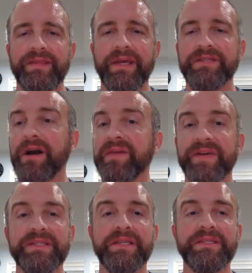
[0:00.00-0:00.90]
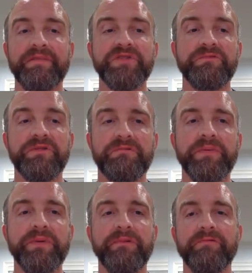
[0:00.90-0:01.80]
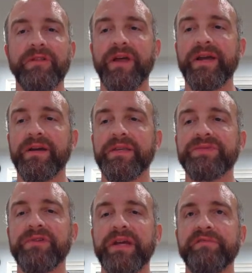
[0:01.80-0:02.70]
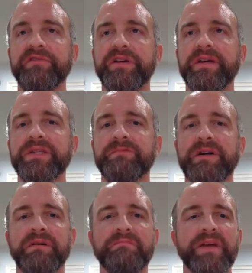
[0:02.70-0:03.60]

documents it and stuff. So we'll be relying on this pretty heavily as well.